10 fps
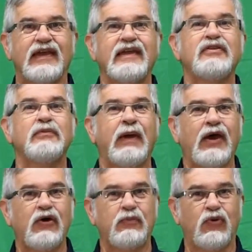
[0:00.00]
into the
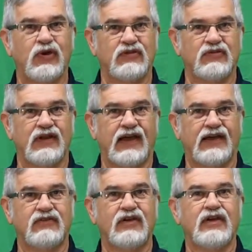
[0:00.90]
PowerPoint
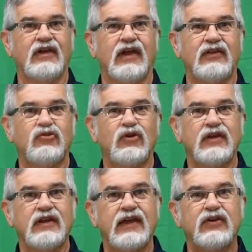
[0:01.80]
slides. And so
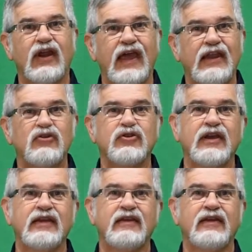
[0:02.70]
again, I could
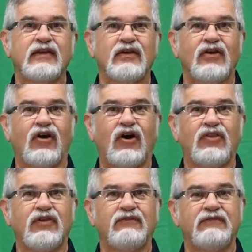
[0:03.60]
annotate
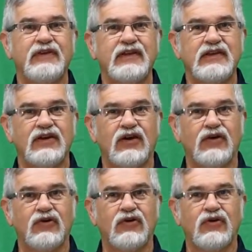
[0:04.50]
on the
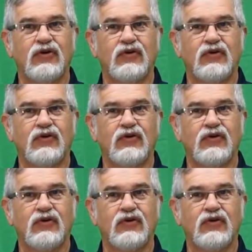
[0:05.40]
video,